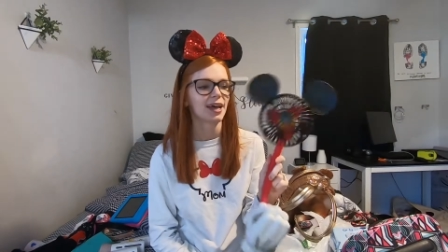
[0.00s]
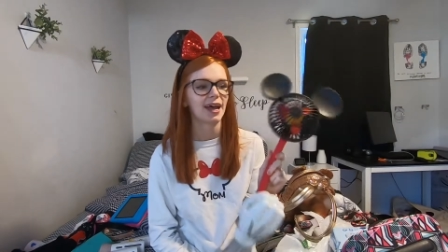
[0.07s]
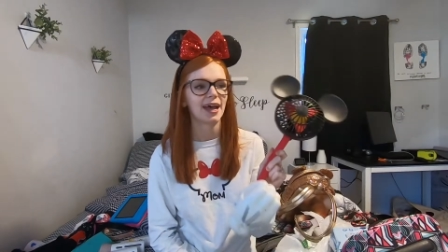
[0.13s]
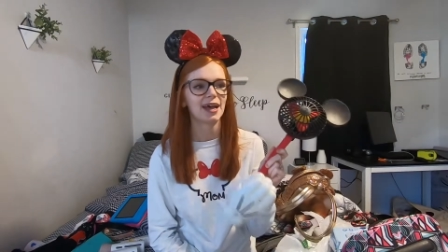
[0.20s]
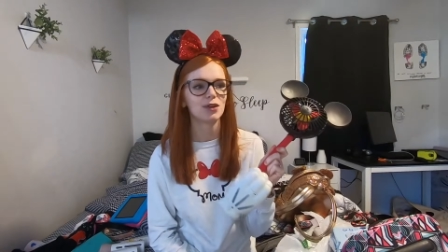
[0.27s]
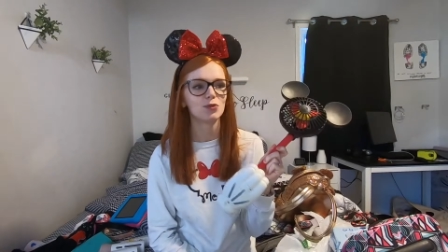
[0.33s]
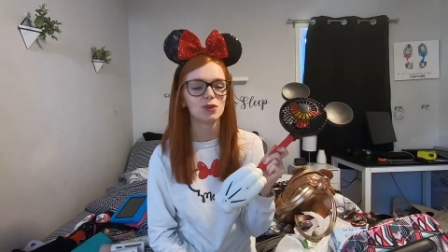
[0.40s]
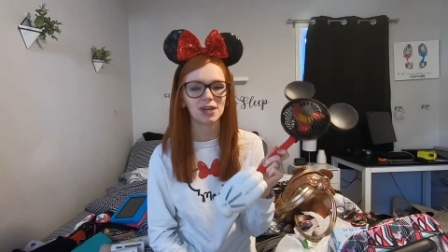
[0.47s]

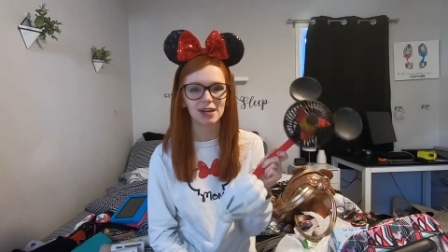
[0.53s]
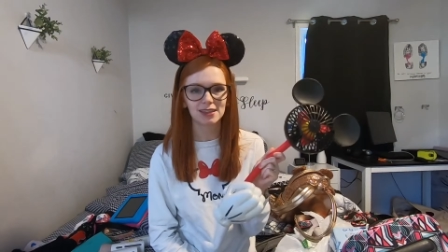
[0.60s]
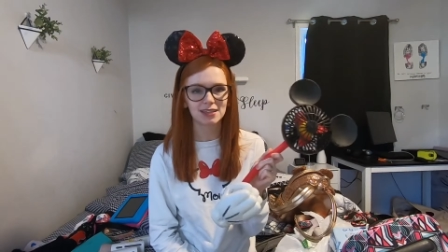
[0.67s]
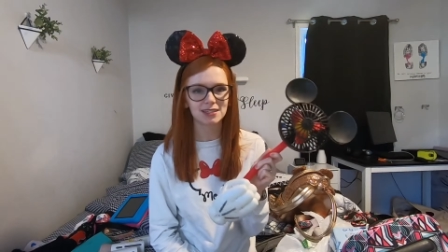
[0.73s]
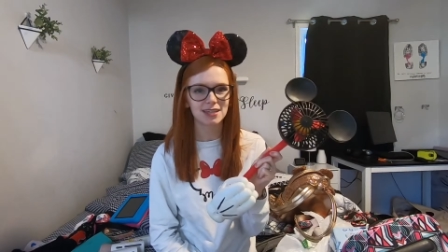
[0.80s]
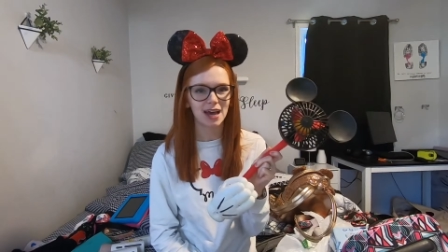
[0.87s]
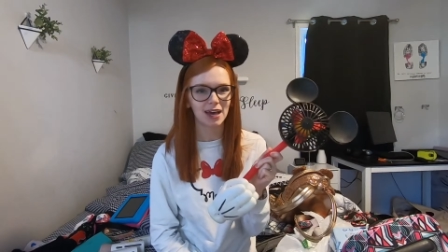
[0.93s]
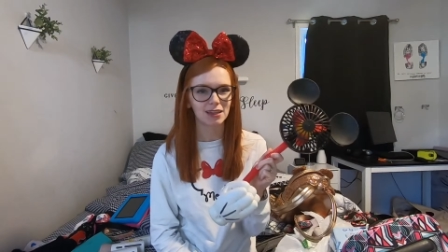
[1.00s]
And we got
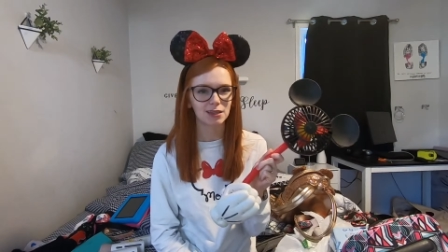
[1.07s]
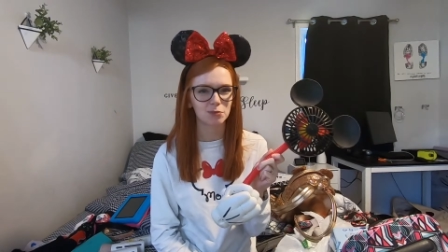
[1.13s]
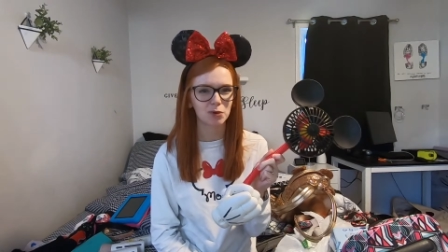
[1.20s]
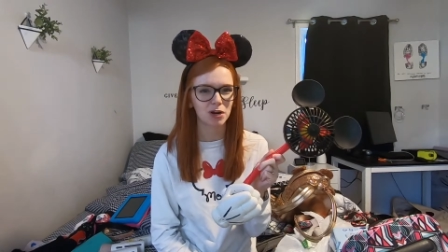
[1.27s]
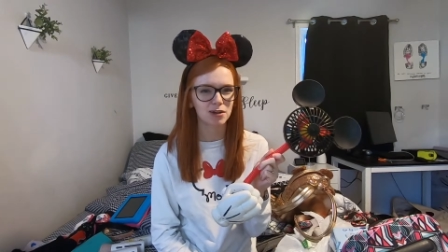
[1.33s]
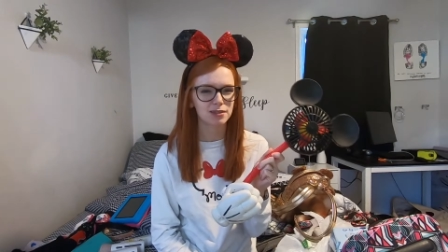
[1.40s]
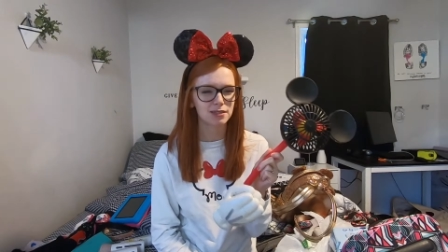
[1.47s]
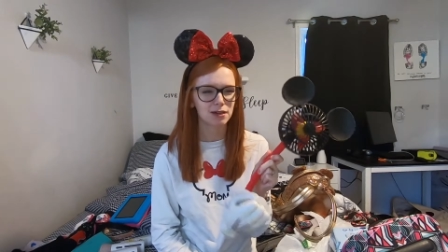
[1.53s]
this at the
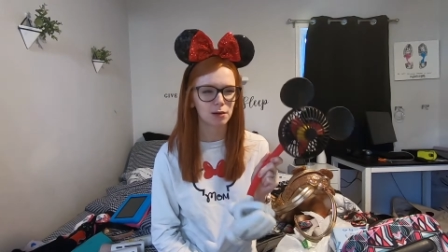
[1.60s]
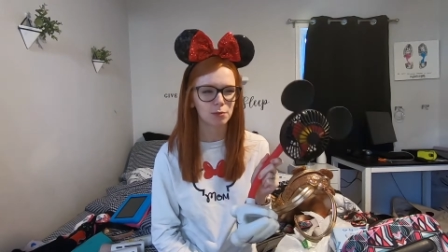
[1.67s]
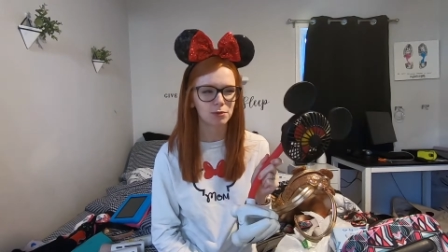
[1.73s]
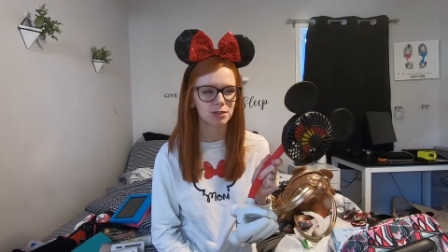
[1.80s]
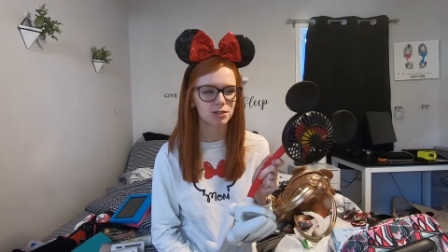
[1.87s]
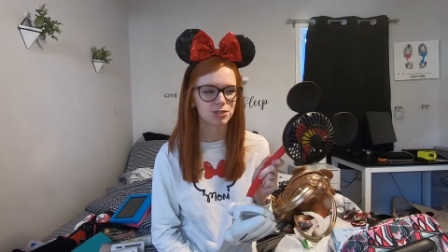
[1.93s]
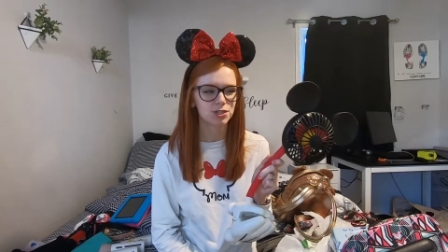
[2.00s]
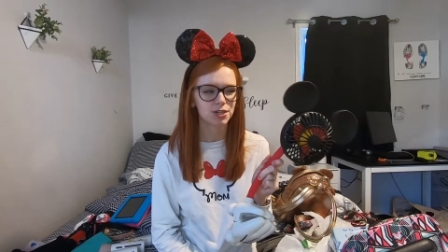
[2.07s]
parks a couple
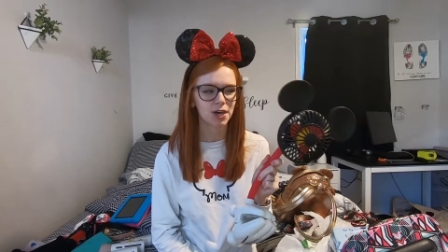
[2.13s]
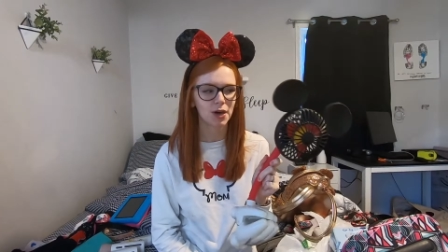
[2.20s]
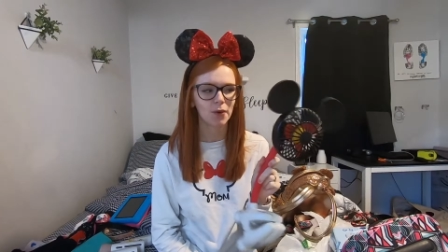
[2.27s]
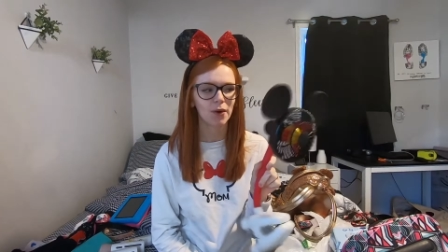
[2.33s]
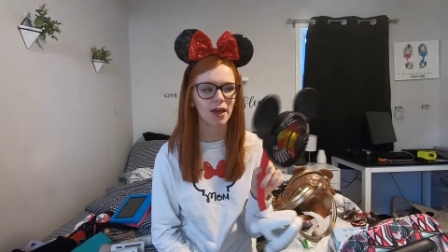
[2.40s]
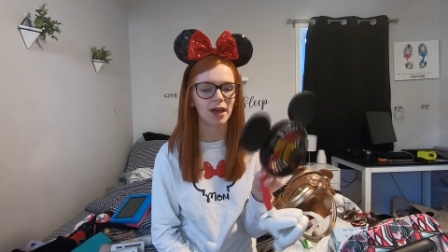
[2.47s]
years ago,